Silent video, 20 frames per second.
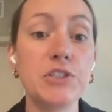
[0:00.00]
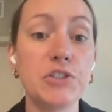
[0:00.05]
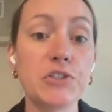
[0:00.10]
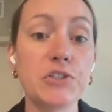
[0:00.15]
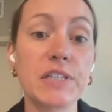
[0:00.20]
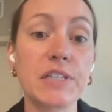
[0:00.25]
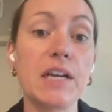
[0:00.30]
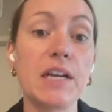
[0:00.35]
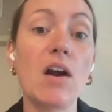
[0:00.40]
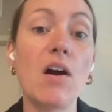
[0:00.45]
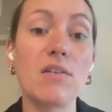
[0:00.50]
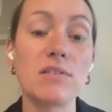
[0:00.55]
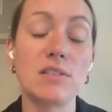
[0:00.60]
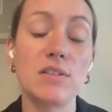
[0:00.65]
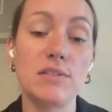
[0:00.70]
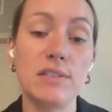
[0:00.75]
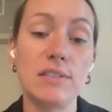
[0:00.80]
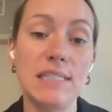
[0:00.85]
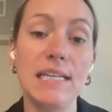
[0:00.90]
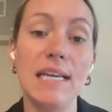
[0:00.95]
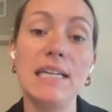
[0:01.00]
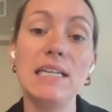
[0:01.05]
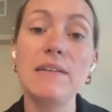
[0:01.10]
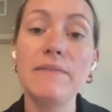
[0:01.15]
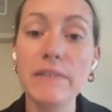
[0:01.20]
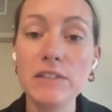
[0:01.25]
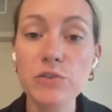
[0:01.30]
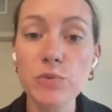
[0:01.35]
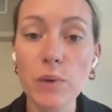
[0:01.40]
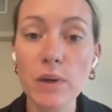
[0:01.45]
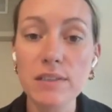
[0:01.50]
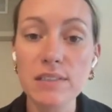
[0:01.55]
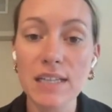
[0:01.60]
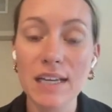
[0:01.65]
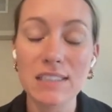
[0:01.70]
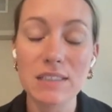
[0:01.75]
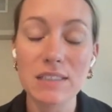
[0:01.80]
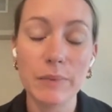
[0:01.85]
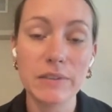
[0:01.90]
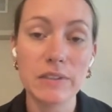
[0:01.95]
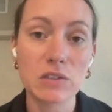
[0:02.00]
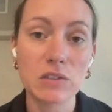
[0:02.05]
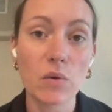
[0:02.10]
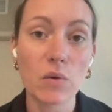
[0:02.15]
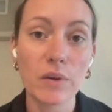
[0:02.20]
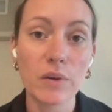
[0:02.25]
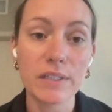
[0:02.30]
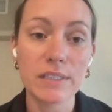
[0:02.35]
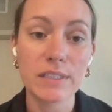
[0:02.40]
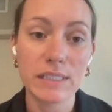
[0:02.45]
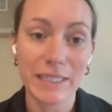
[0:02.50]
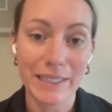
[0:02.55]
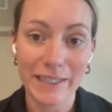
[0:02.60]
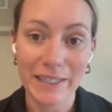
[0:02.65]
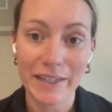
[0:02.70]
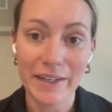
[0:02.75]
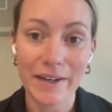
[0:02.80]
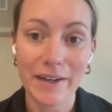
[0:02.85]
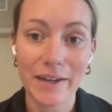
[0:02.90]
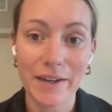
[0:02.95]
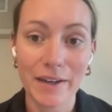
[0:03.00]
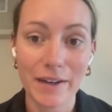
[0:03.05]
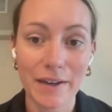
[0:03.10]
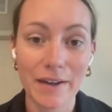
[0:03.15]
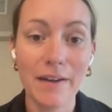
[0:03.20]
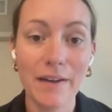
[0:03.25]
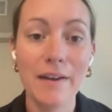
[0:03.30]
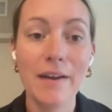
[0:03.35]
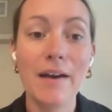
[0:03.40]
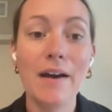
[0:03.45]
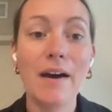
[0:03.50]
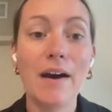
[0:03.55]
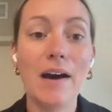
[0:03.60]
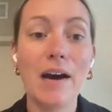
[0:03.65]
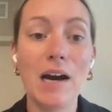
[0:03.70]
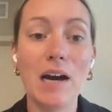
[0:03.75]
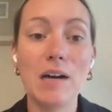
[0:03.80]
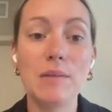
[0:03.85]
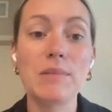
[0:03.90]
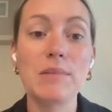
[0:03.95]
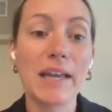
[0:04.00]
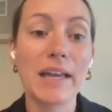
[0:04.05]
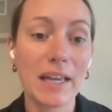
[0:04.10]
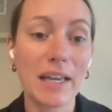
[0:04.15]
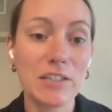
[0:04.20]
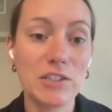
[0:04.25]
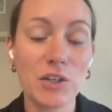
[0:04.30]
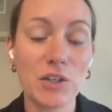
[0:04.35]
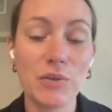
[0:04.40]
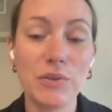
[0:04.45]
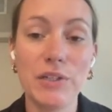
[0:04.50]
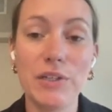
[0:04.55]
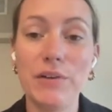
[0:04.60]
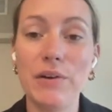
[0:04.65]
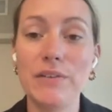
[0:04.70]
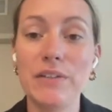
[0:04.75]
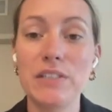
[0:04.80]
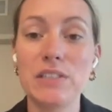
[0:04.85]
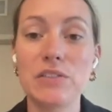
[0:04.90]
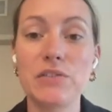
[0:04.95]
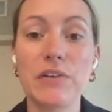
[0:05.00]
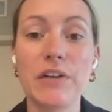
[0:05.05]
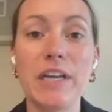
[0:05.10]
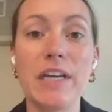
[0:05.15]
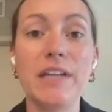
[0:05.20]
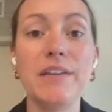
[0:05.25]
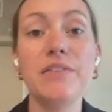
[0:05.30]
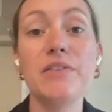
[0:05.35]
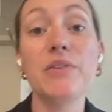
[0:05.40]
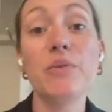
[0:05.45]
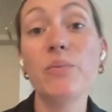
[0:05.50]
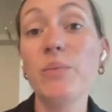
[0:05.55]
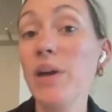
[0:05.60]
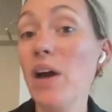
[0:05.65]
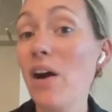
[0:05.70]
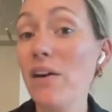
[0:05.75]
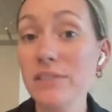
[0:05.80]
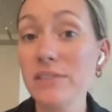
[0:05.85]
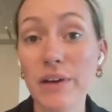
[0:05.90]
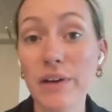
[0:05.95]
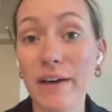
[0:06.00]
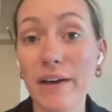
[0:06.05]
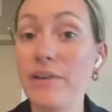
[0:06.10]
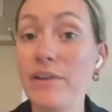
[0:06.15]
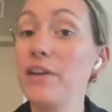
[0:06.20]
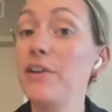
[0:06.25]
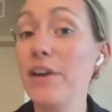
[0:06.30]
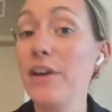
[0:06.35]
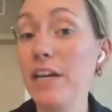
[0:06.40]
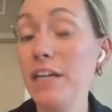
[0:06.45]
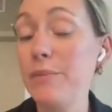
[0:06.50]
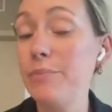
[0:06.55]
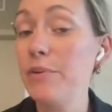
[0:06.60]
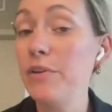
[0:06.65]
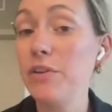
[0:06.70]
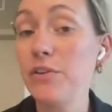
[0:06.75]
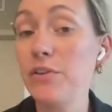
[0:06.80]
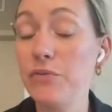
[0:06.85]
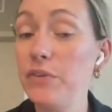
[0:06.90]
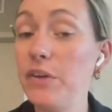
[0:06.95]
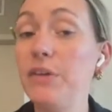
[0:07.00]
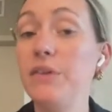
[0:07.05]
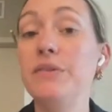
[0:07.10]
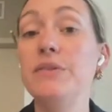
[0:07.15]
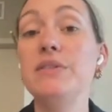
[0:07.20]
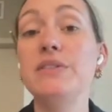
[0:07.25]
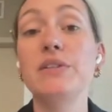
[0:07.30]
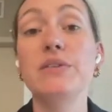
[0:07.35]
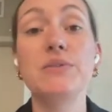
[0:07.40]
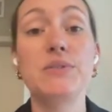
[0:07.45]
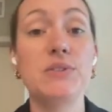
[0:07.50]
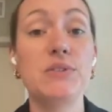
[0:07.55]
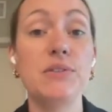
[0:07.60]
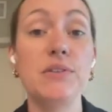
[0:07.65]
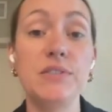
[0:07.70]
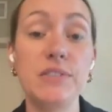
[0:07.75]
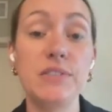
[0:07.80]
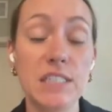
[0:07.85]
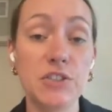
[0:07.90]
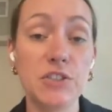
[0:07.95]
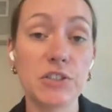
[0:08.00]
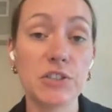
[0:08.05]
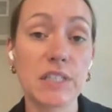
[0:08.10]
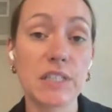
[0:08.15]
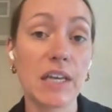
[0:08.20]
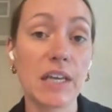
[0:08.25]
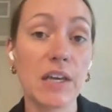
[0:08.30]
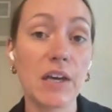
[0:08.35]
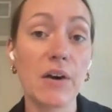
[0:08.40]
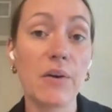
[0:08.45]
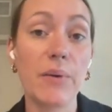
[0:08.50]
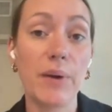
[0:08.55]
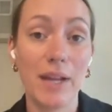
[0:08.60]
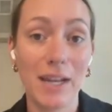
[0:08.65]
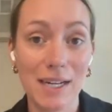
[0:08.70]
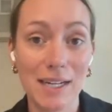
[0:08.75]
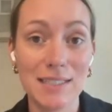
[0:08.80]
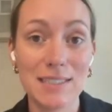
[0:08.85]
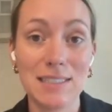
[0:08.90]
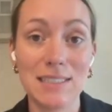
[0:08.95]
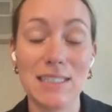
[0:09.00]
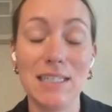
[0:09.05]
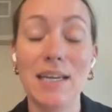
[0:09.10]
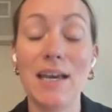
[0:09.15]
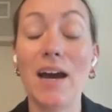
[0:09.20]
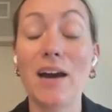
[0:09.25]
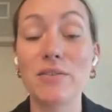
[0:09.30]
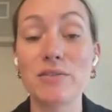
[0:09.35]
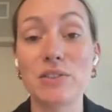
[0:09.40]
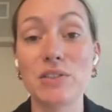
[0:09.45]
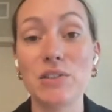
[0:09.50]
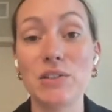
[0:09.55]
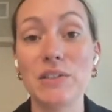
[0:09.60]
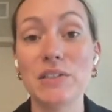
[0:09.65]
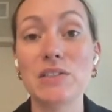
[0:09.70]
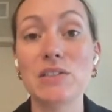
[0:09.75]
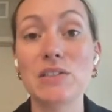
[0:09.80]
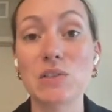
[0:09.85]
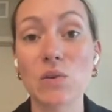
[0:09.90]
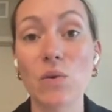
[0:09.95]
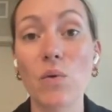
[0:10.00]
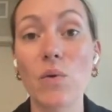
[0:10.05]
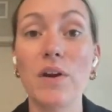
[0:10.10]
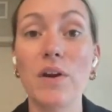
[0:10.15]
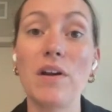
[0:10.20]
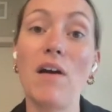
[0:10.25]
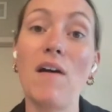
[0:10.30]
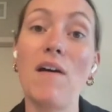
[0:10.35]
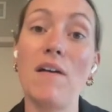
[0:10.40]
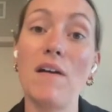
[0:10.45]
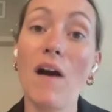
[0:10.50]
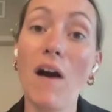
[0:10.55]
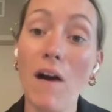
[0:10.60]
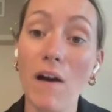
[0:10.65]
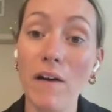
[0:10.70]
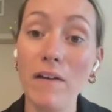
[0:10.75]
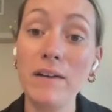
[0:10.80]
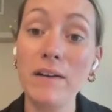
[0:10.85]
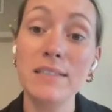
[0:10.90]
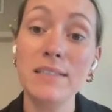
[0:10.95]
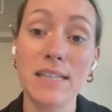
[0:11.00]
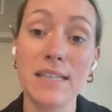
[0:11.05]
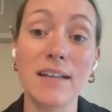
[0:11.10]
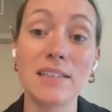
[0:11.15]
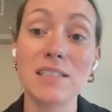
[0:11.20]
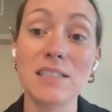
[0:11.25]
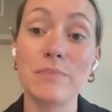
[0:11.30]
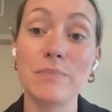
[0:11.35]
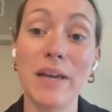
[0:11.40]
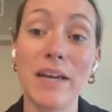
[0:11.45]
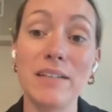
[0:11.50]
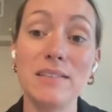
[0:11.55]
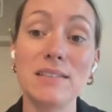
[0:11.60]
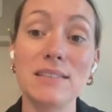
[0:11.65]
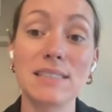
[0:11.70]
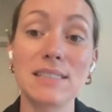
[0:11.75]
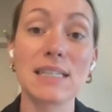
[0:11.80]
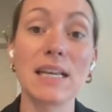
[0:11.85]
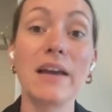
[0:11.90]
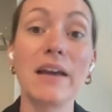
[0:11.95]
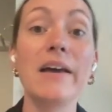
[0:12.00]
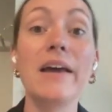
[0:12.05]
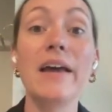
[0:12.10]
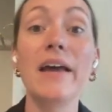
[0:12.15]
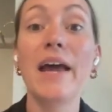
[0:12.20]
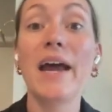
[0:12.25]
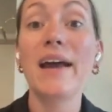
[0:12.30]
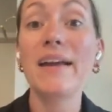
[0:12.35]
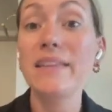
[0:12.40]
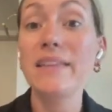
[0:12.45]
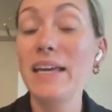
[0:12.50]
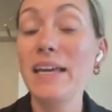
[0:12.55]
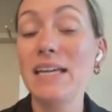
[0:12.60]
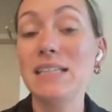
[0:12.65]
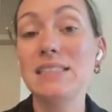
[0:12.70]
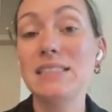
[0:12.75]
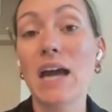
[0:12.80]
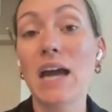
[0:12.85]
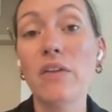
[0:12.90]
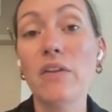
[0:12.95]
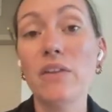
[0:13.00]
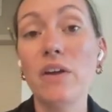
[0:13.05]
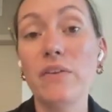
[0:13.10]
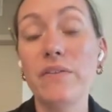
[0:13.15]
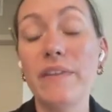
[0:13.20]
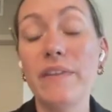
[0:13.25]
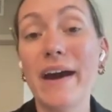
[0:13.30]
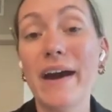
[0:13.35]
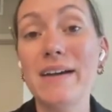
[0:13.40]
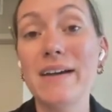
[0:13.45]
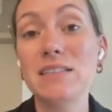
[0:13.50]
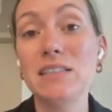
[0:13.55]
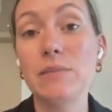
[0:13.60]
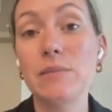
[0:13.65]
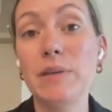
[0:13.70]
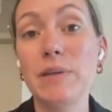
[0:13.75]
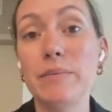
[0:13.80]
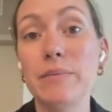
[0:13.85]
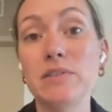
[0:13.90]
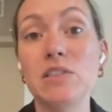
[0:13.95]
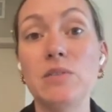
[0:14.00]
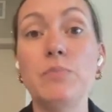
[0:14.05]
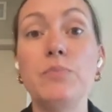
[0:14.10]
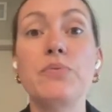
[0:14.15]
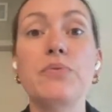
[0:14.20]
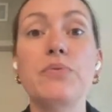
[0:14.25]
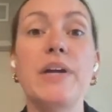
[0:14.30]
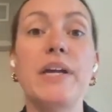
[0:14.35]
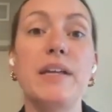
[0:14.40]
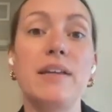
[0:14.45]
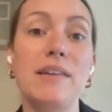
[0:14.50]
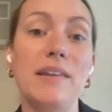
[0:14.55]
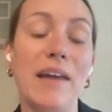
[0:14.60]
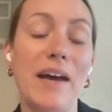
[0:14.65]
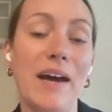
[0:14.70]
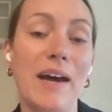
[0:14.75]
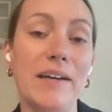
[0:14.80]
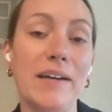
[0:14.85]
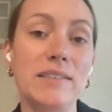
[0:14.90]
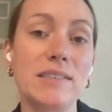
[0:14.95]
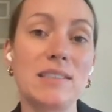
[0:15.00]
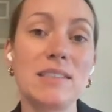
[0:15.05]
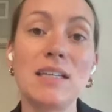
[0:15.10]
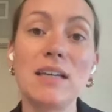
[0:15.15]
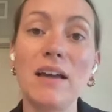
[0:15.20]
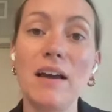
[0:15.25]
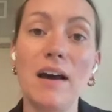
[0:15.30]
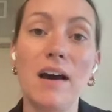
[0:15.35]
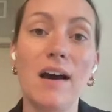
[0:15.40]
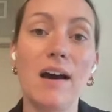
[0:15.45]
Now, teachers can also see individual assessment scores here. Like I showed you on the screen, we also have a gradebook view, so teachers can go in and see how students scored on all assessments, and they can download that to be able to bring that